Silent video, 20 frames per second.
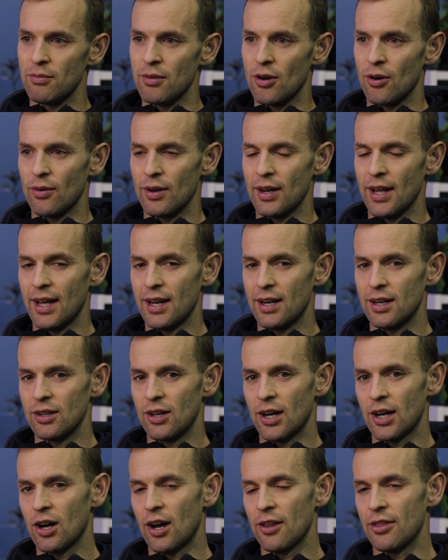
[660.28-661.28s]
mil. And
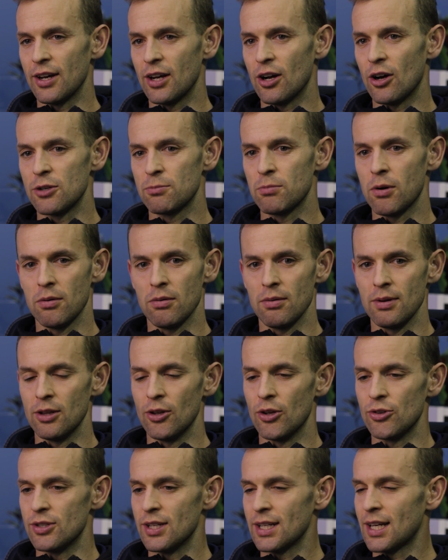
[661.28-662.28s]
like, I think I was probably
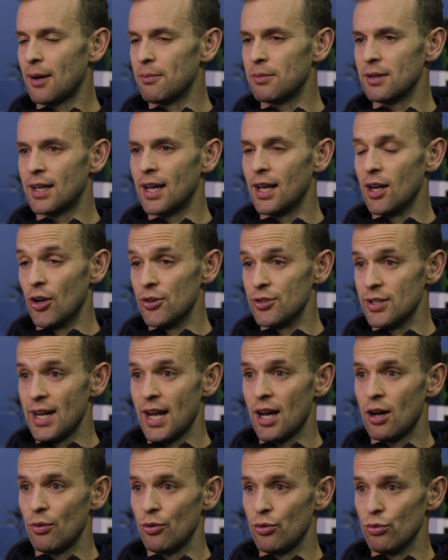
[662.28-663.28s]
losing a couple of kilos an
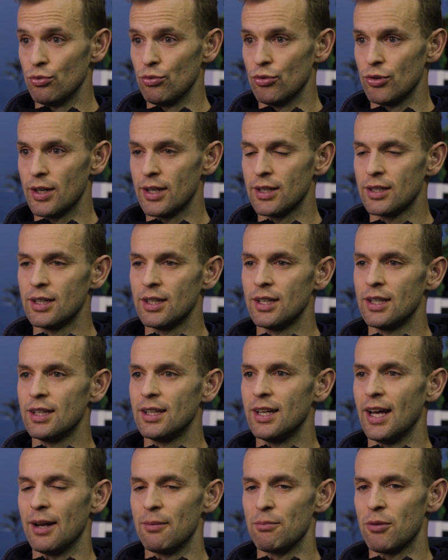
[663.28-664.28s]
hour with the water
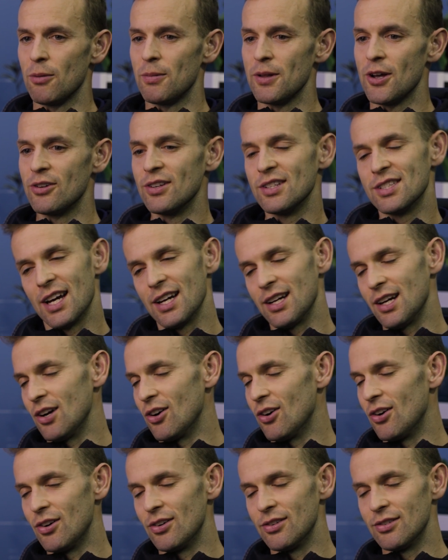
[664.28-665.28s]
and probably only taking
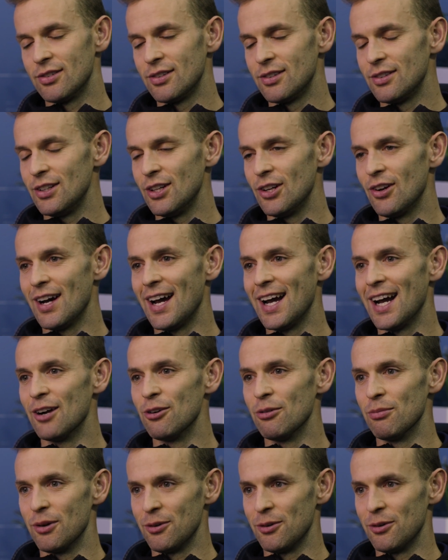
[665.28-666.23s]
on, 800